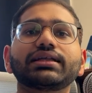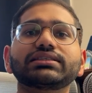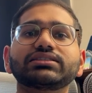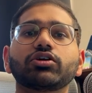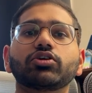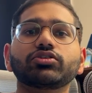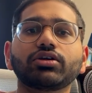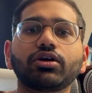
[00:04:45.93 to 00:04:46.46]
and
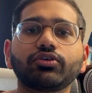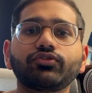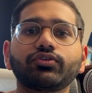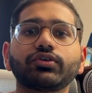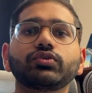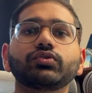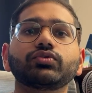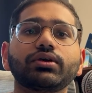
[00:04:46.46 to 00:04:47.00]
sort it out for
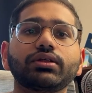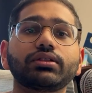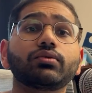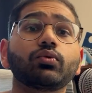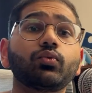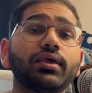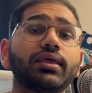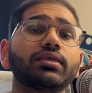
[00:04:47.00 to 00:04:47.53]
you in
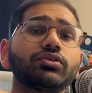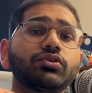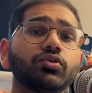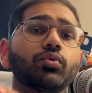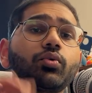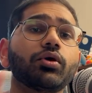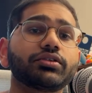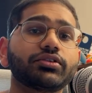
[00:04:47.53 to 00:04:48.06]
the way you
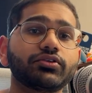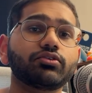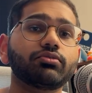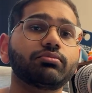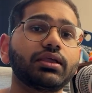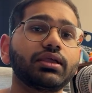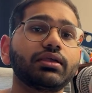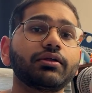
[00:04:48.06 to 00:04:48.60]
want it to
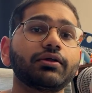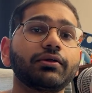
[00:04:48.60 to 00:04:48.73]
be.